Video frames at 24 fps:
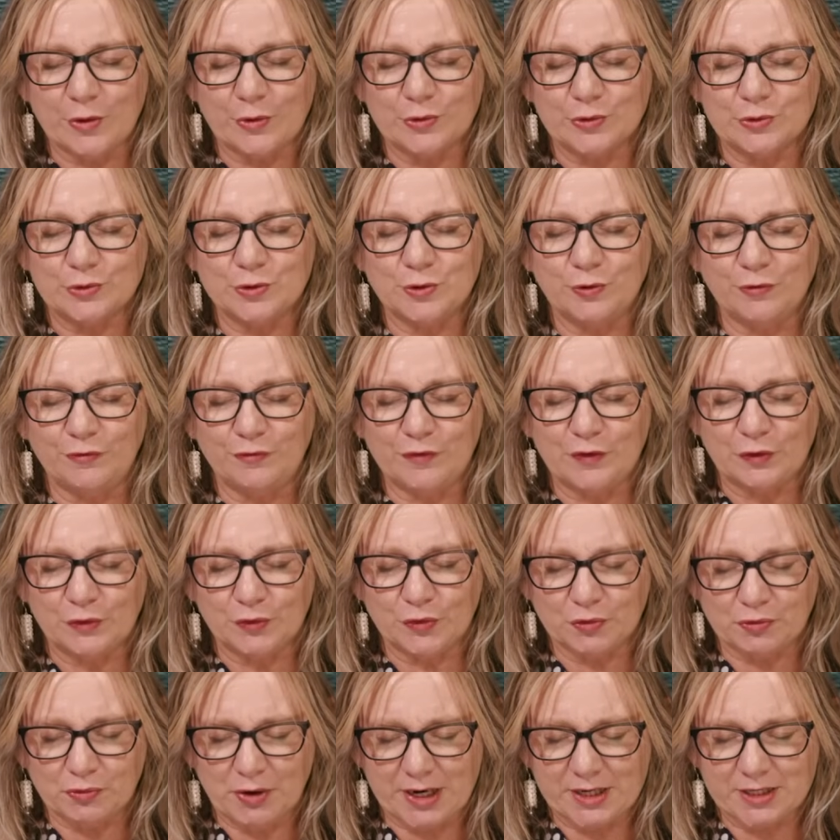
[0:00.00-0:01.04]
those who feel
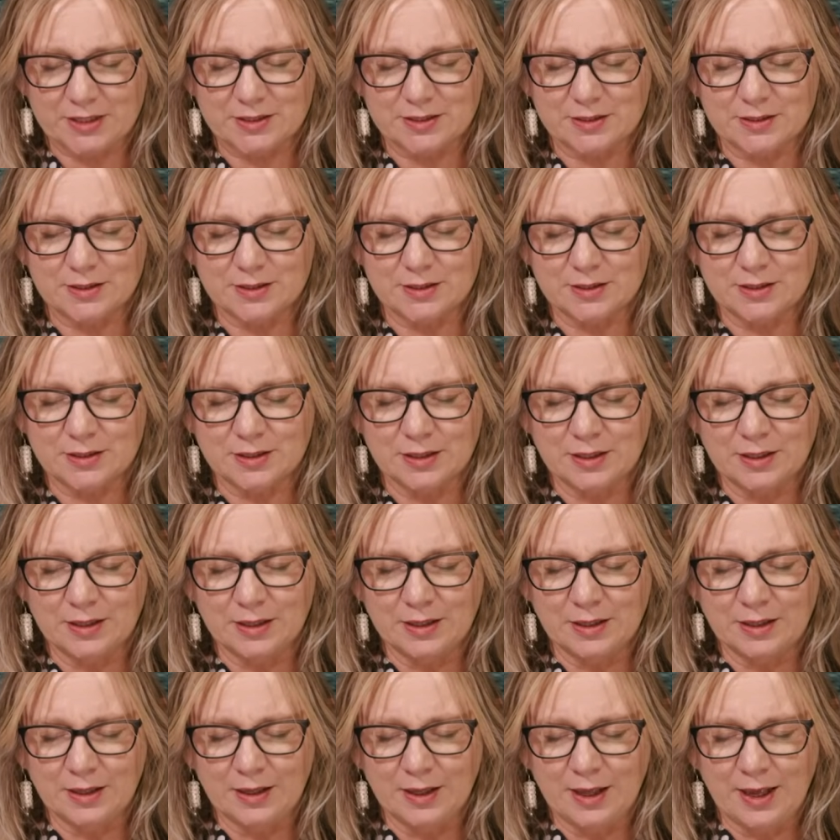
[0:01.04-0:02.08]
threatened.
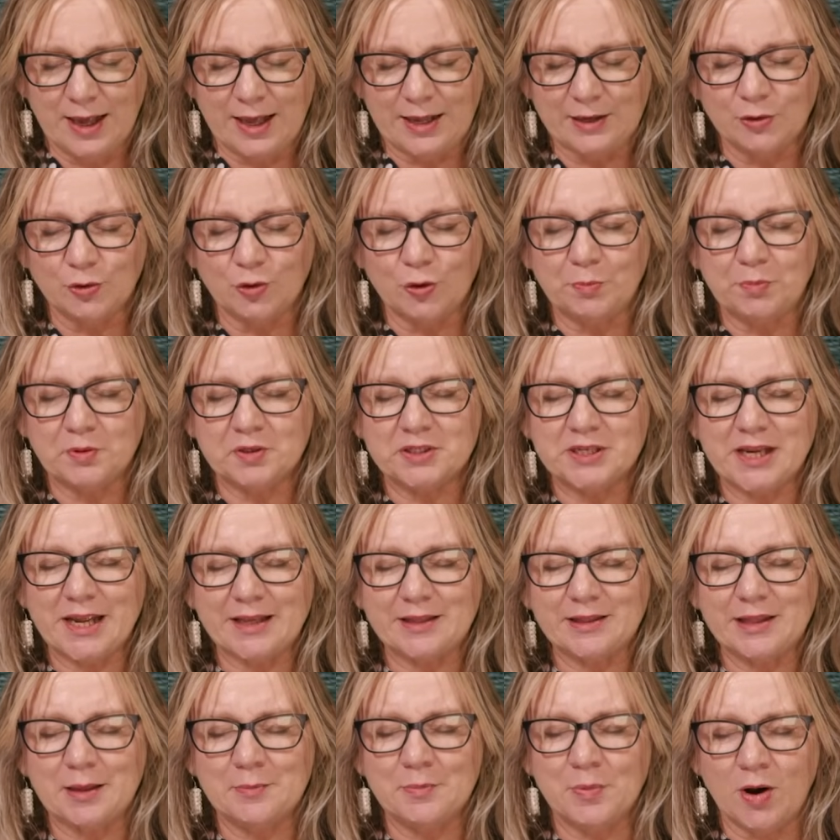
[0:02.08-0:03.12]
And Lord,
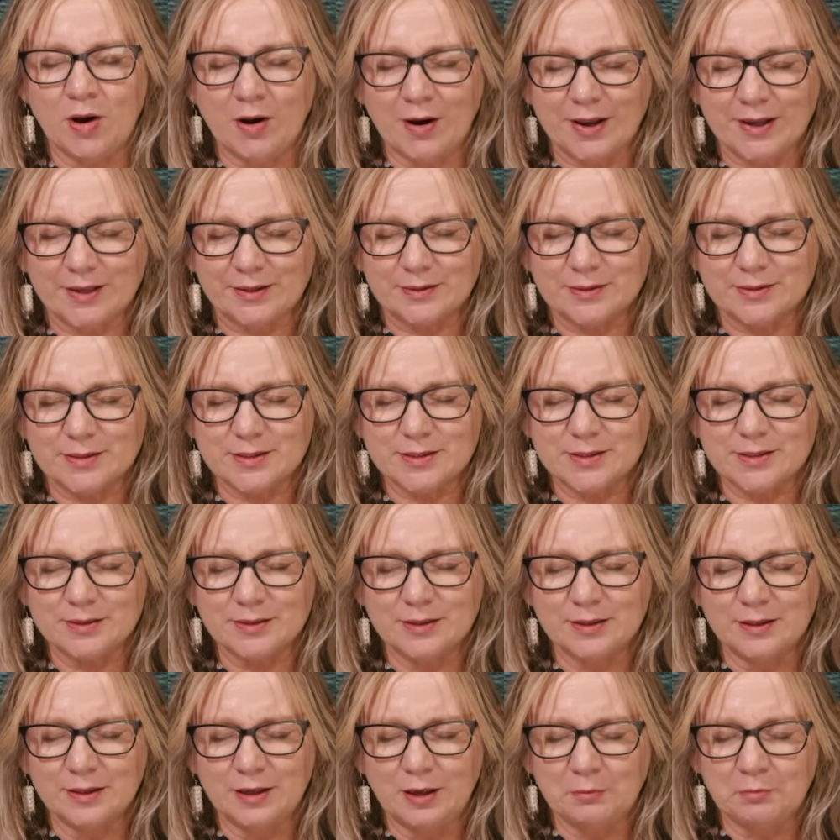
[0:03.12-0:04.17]
protect their minds,
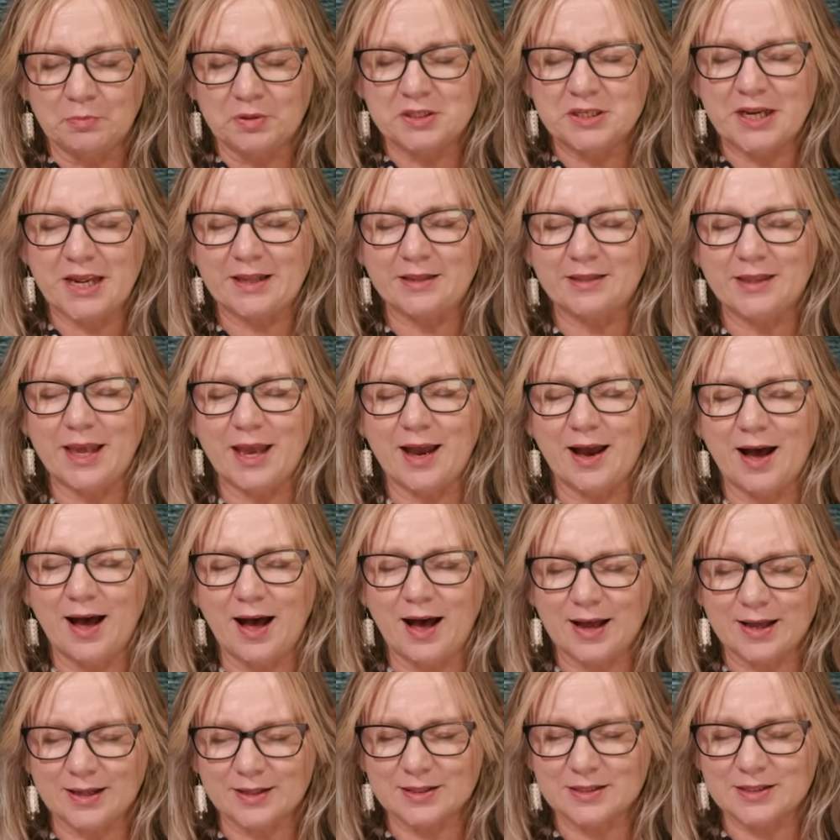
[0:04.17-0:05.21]
protect their
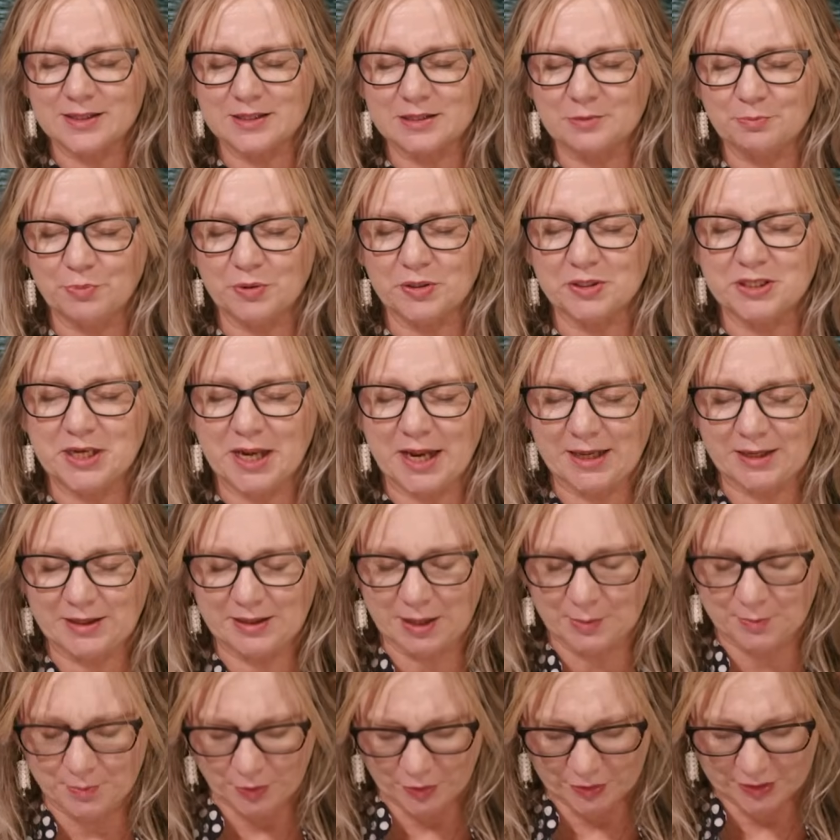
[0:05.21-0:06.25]
hearts, protect
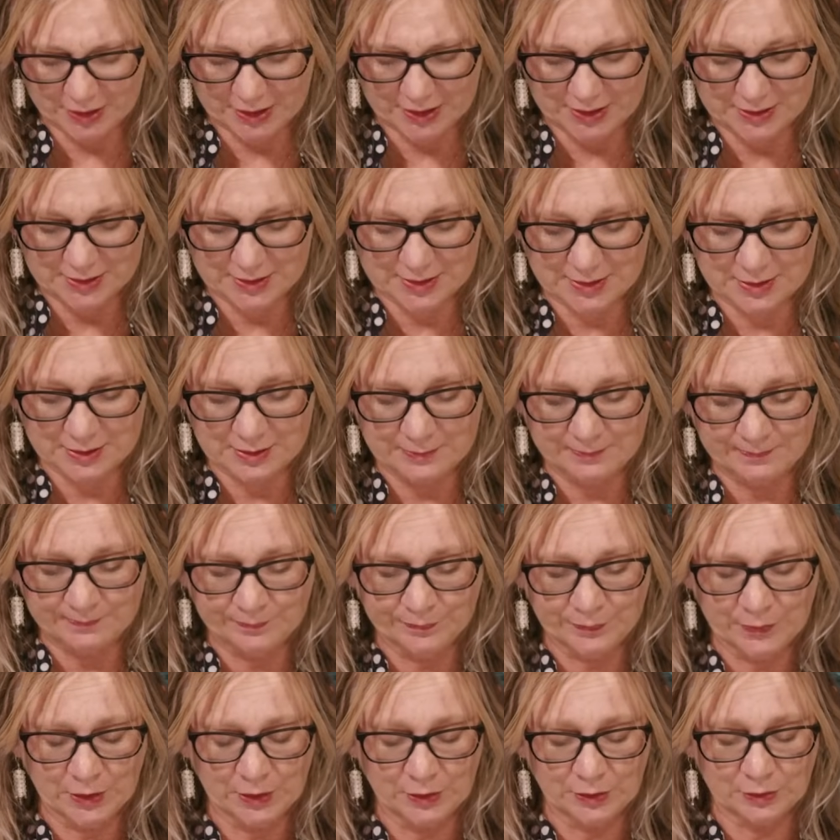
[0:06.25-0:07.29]
their bodies.
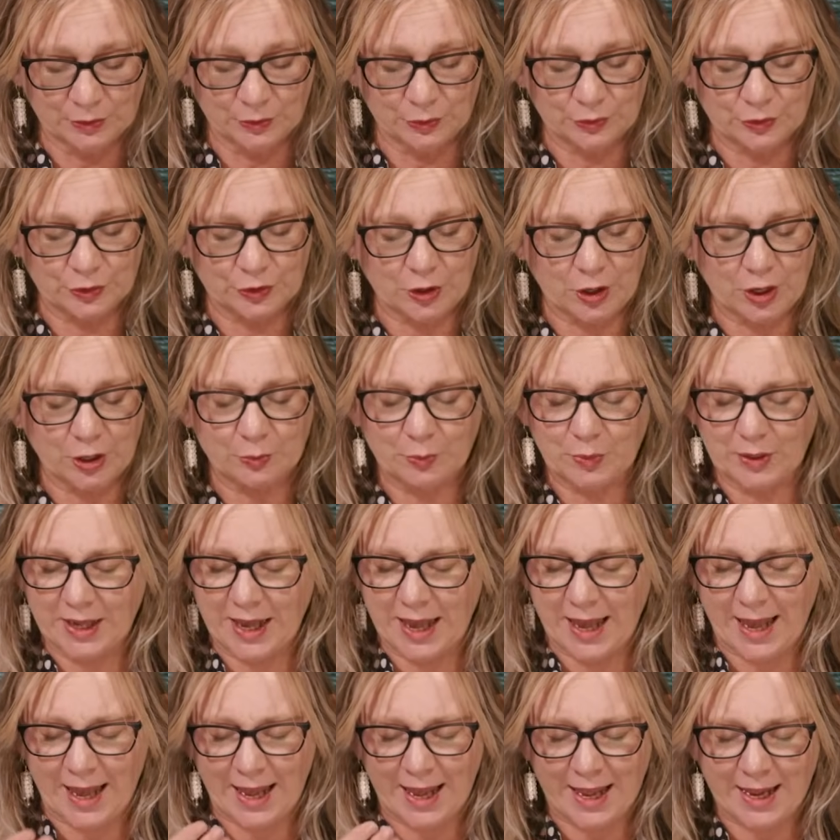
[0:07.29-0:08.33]
Lord God, we
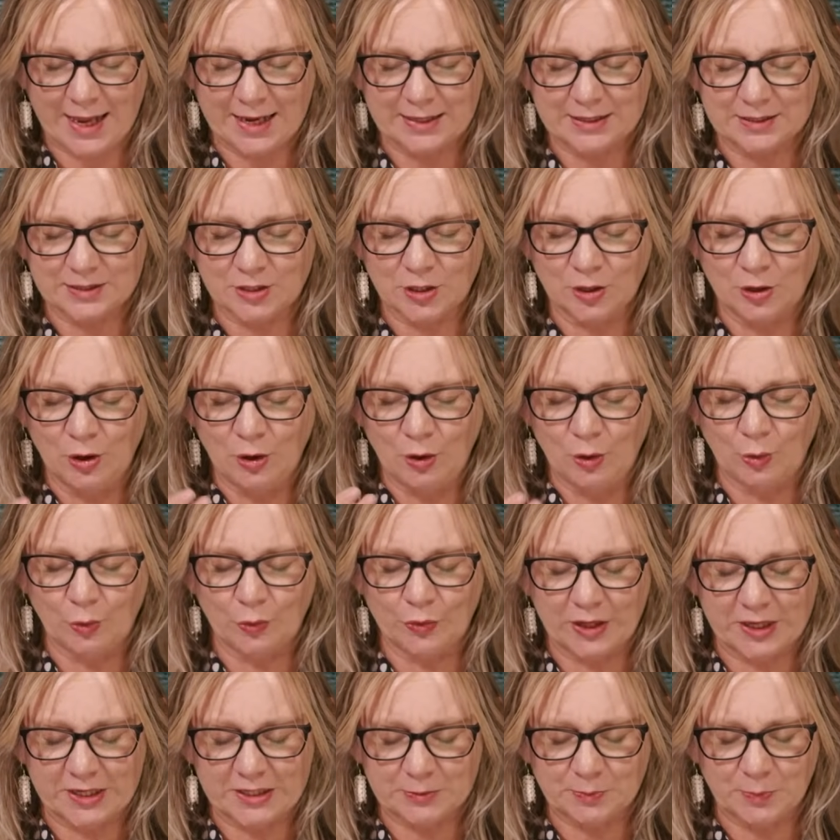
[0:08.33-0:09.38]
hand
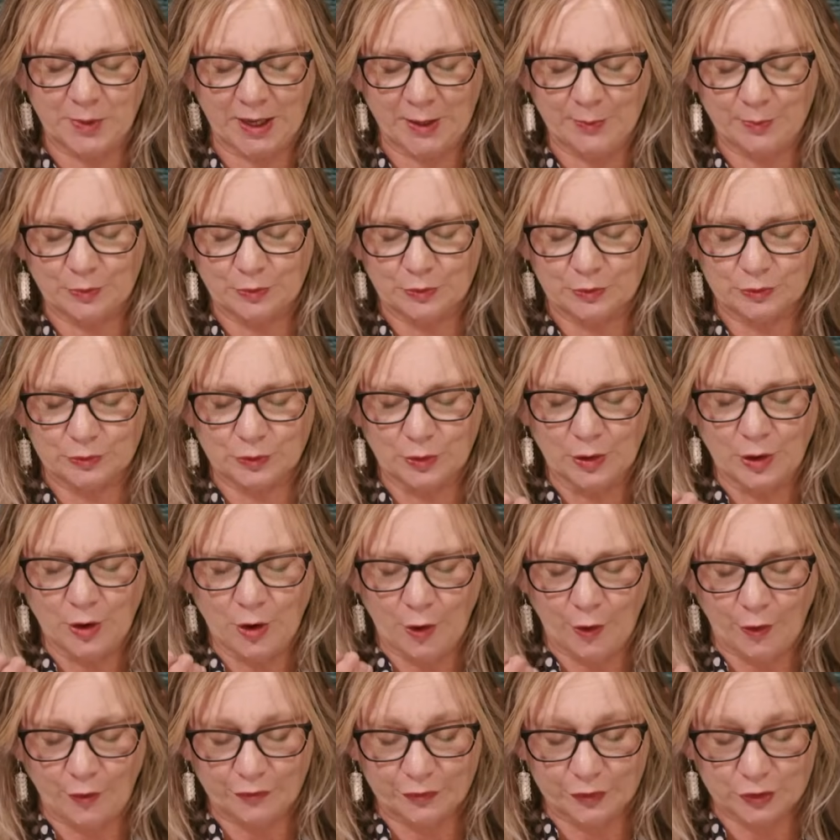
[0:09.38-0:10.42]
all these people
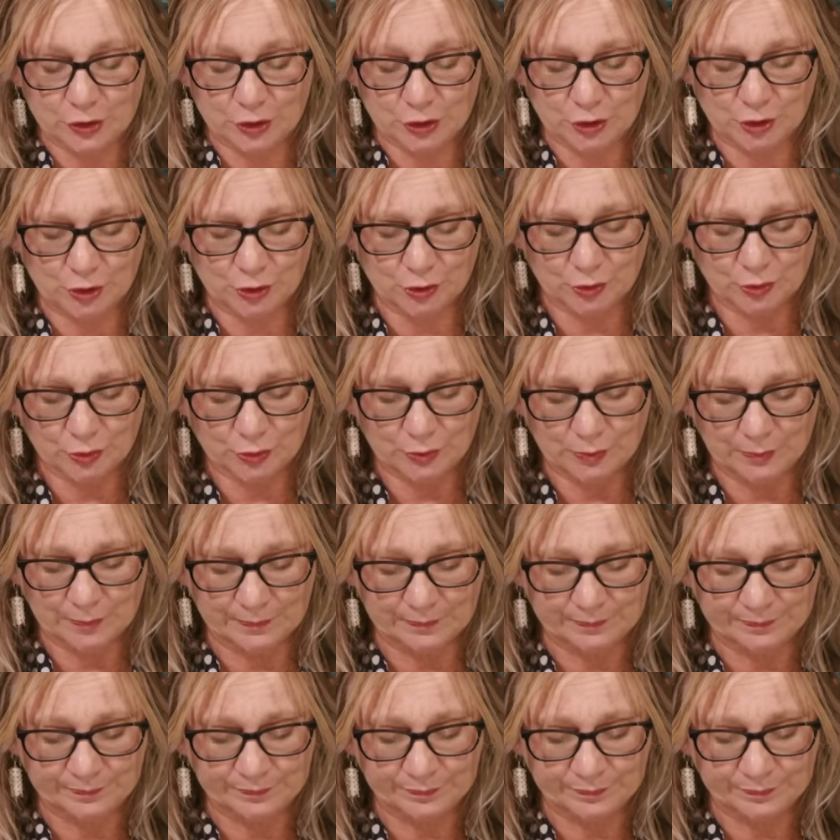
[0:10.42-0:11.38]
over to you.